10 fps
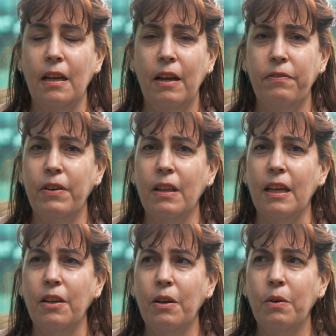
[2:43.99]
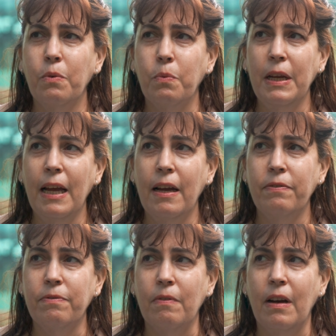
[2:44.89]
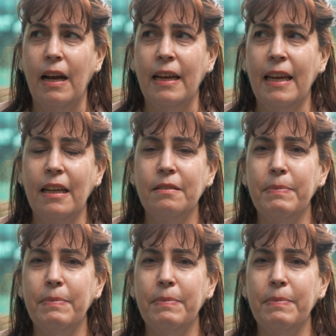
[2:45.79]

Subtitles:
I felt like, I can't